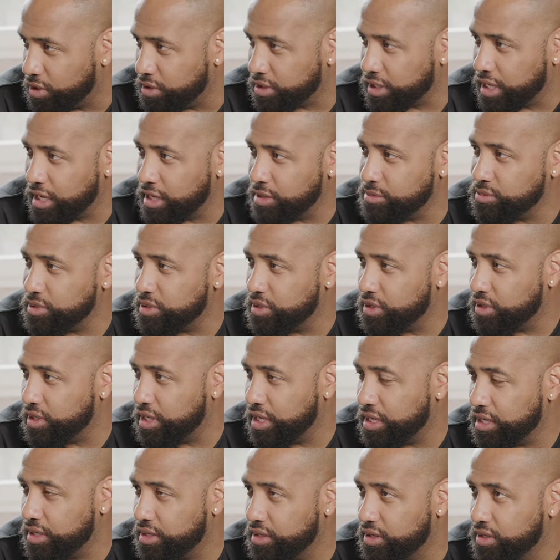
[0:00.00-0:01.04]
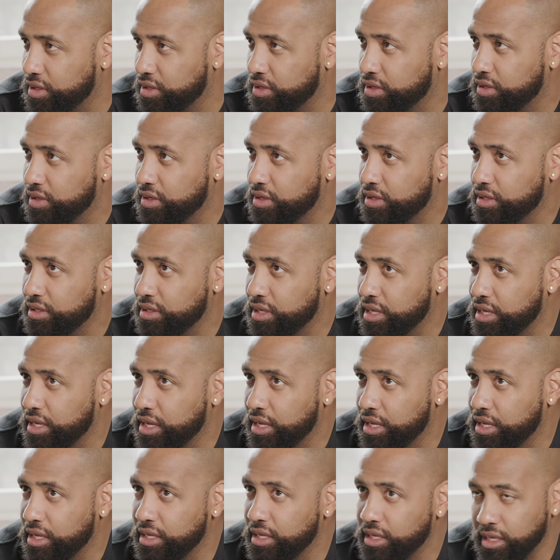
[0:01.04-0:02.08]
World so. Games and all that. Yeah, exactly. So.
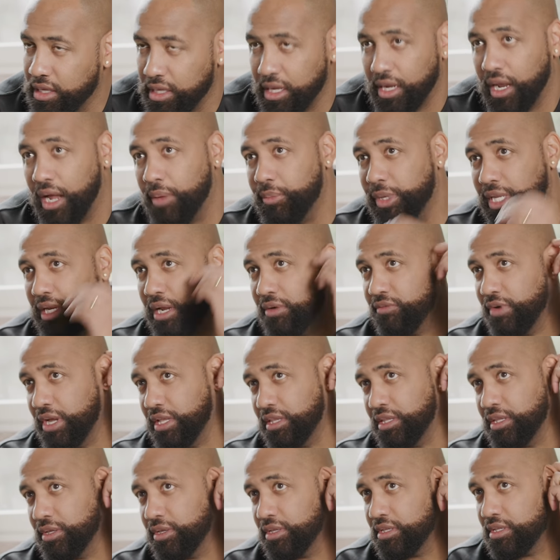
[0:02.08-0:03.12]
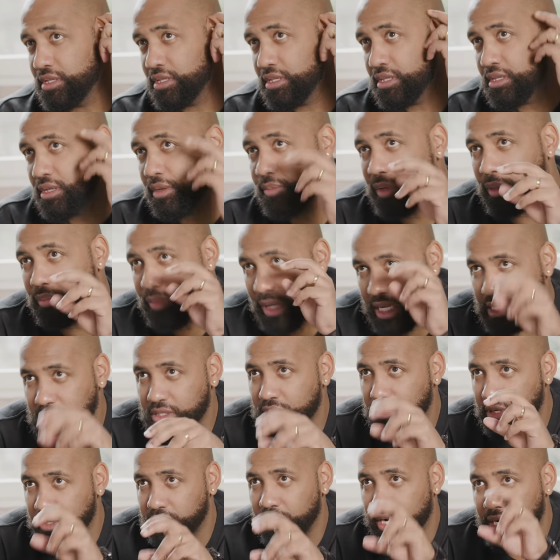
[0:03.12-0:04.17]
Yeah, and, yeah. I mean, I read the. I mean, based
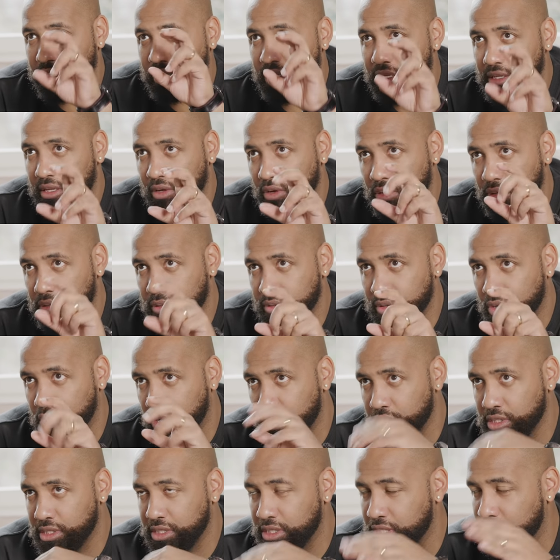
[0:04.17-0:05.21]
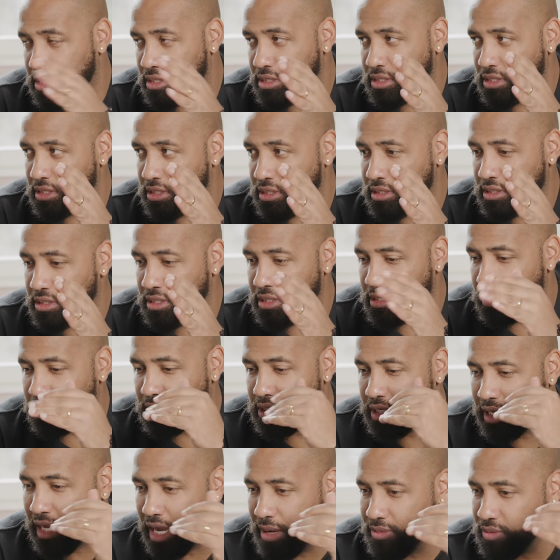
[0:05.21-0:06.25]
on it, right? All the sil- the, the
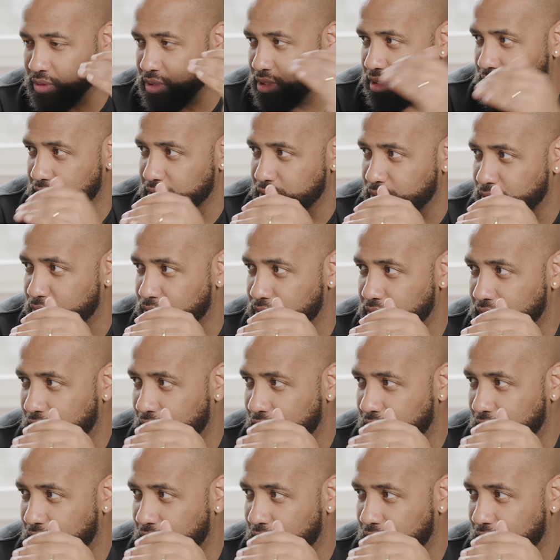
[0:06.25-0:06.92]
the caps of silicone.